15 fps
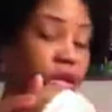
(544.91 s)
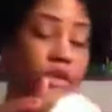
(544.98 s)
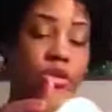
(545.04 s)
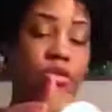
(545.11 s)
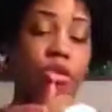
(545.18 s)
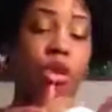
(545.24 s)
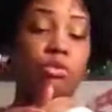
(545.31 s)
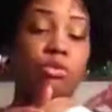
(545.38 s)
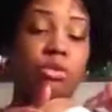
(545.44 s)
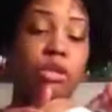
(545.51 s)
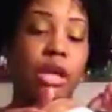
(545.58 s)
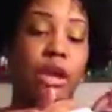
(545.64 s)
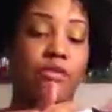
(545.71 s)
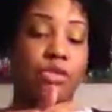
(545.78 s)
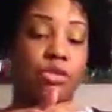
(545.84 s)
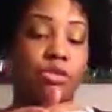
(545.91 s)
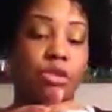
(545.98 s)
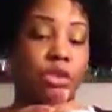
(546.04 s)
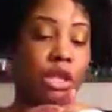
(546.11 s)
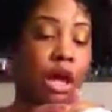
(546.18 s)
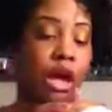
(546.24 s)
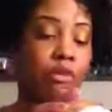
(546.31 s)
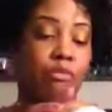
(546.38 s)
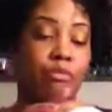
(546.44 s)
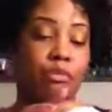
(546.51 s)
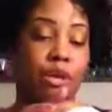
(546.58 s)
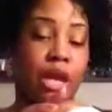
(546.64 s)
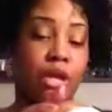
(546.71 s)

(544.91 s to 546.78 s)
you don't really have to use a lot, but